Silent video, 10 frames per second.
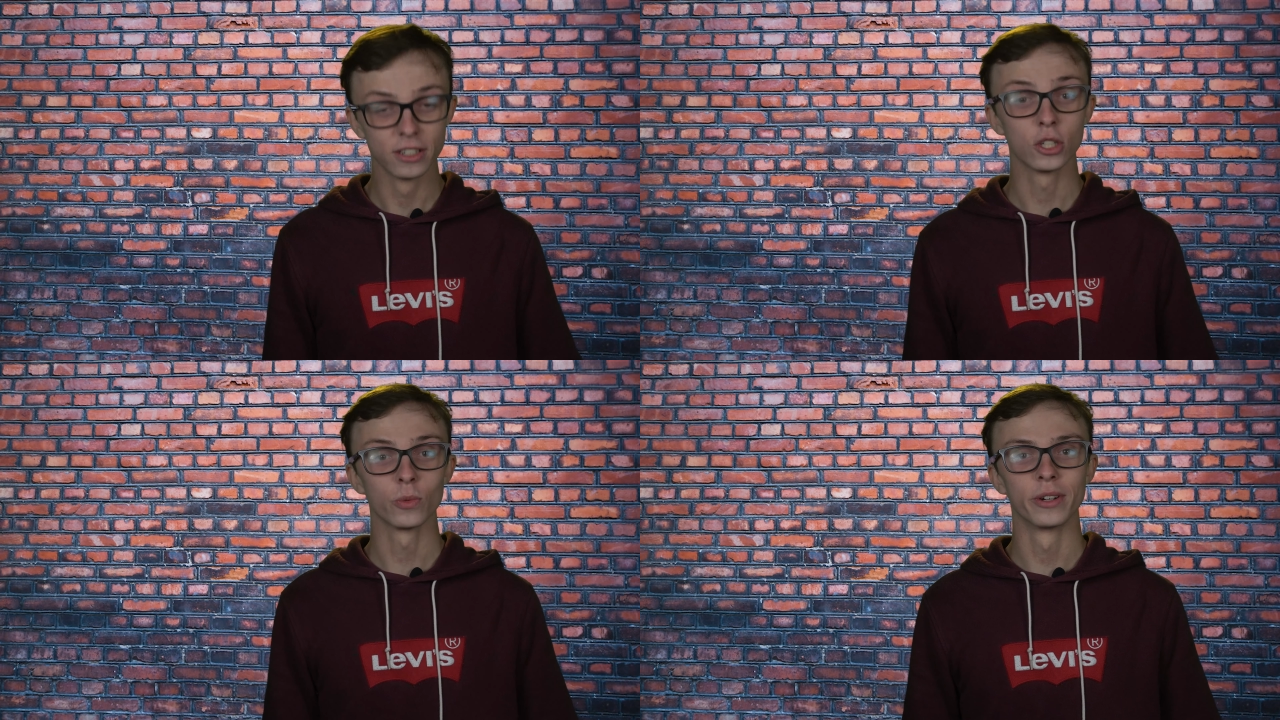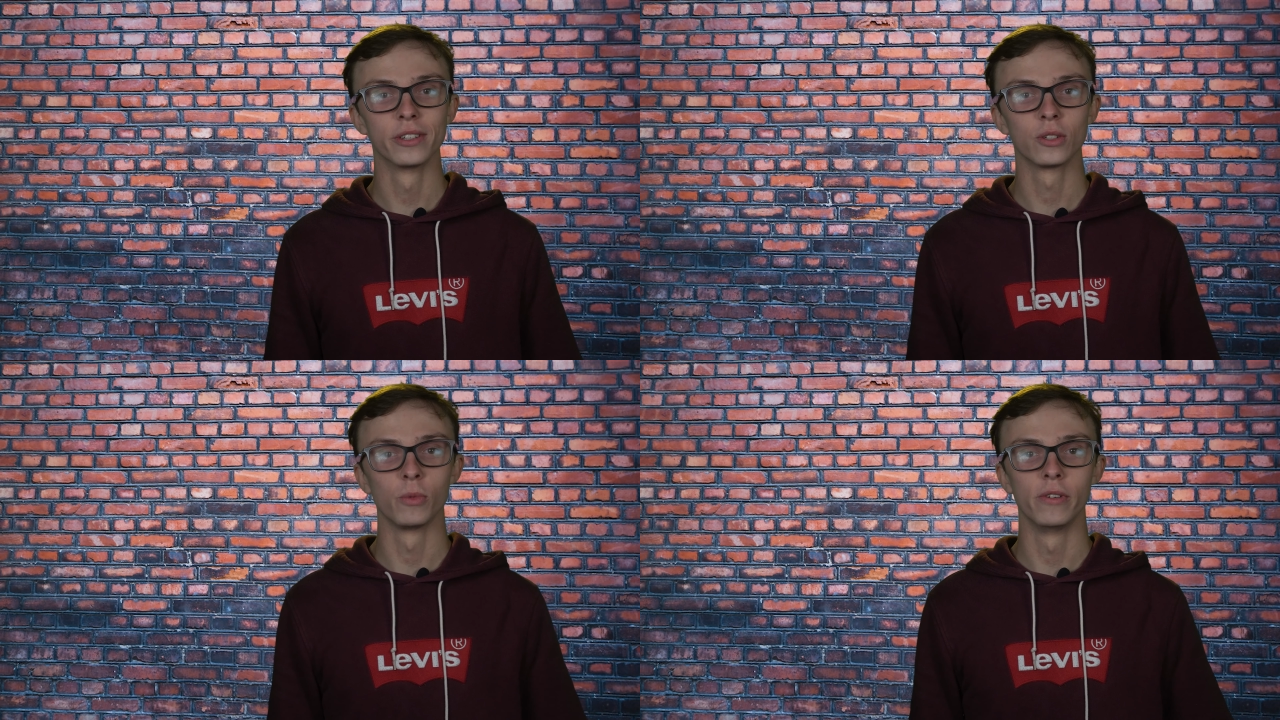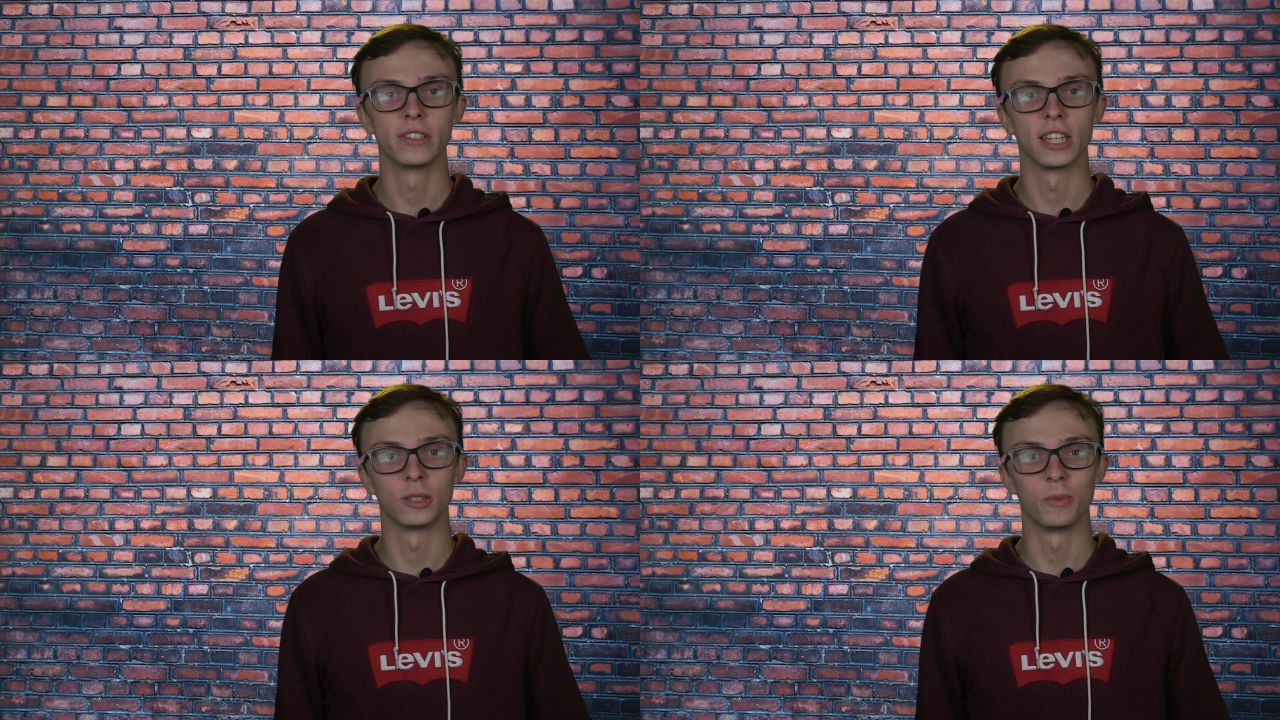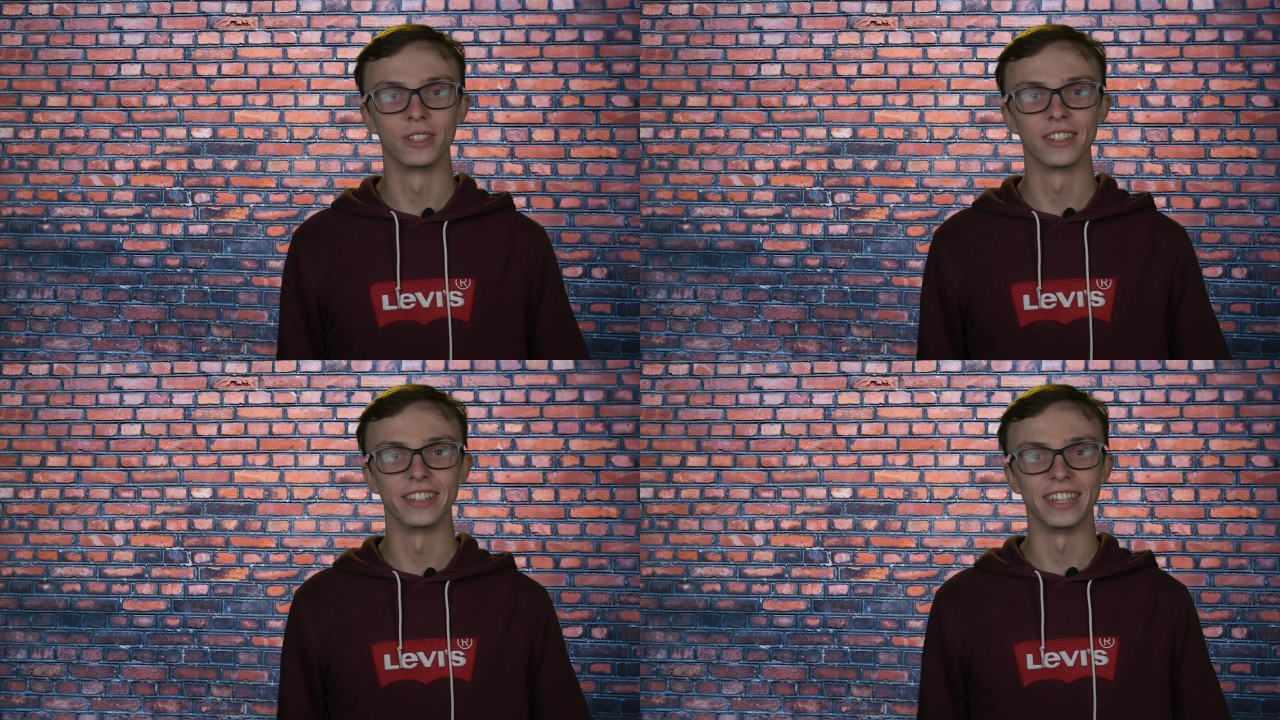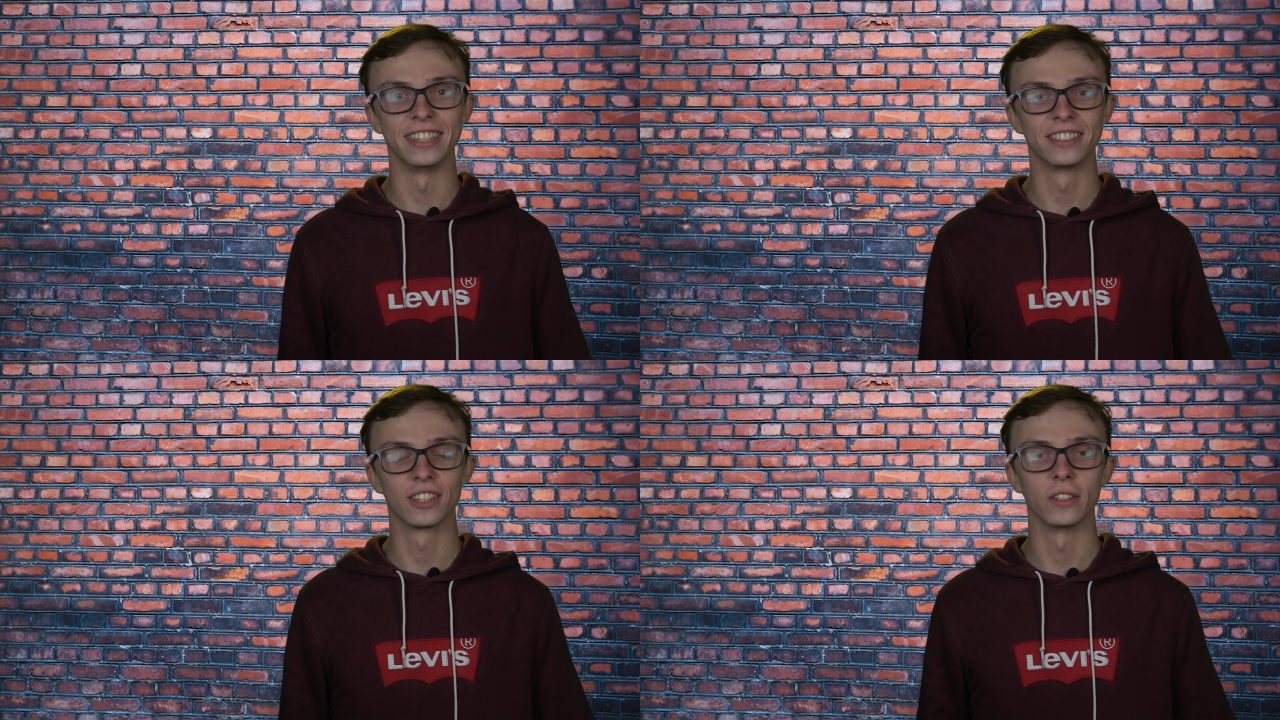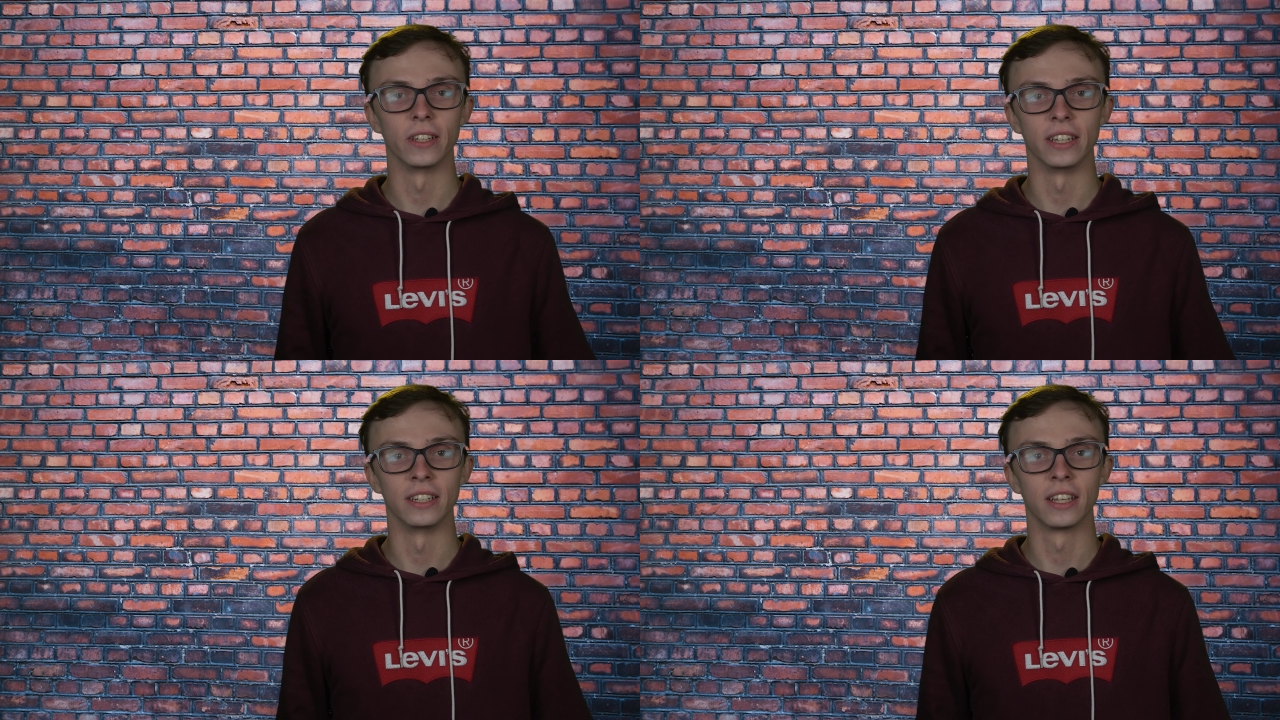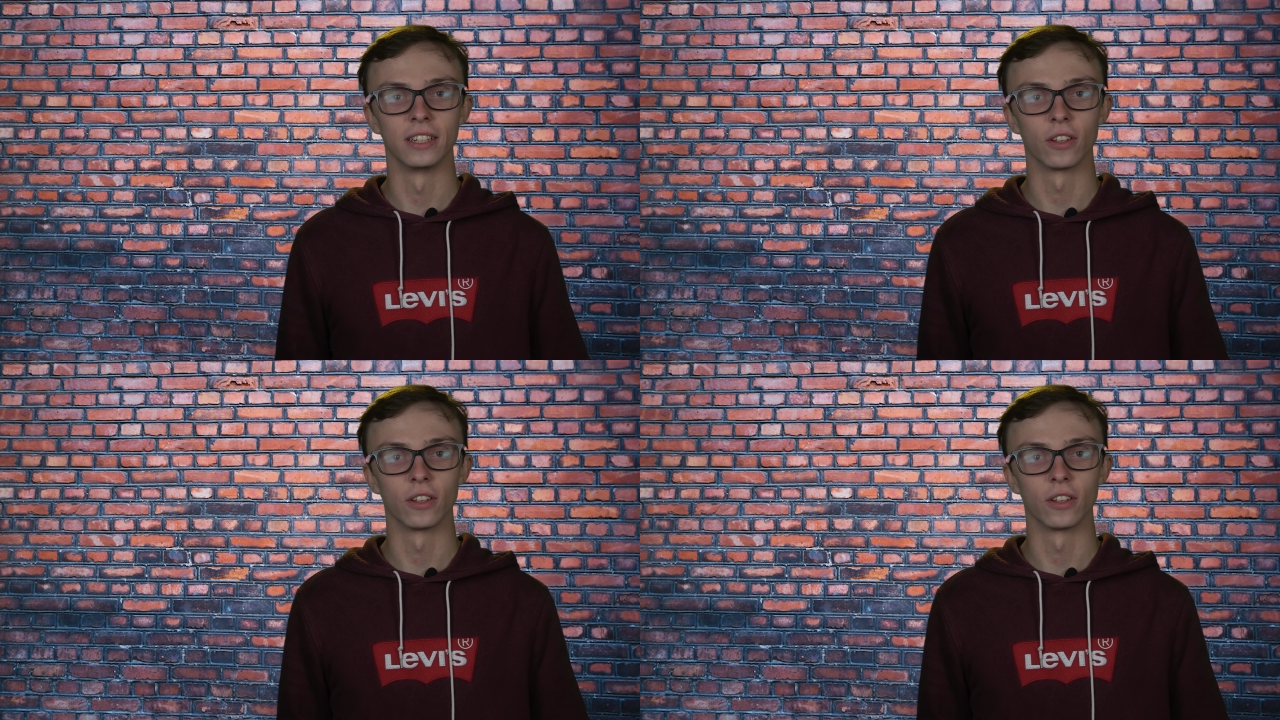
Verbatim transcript: This is one of those movies that's been delayed and delayed